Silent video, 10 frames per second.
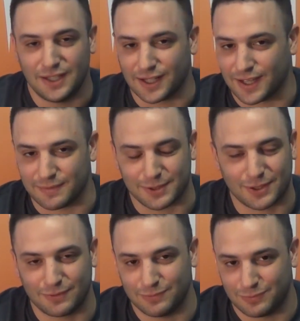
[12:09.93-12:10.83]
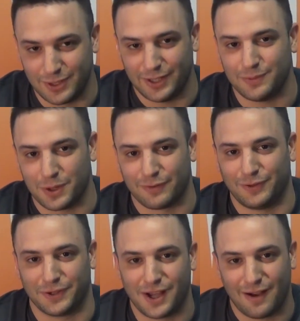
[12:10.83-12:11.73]
Again, it was really
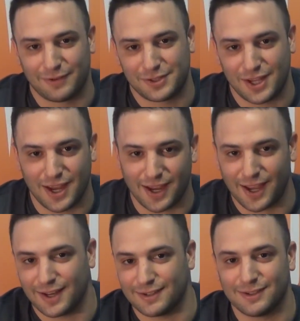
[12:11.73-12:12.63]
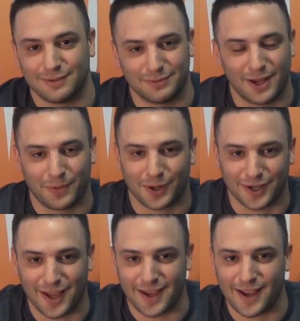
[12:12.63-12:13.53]
wonderful to conversate and network
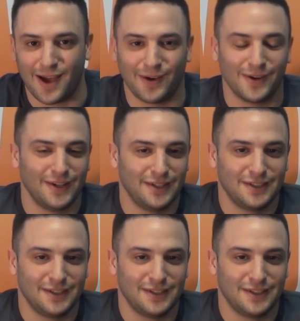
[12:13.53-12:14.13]
and hang out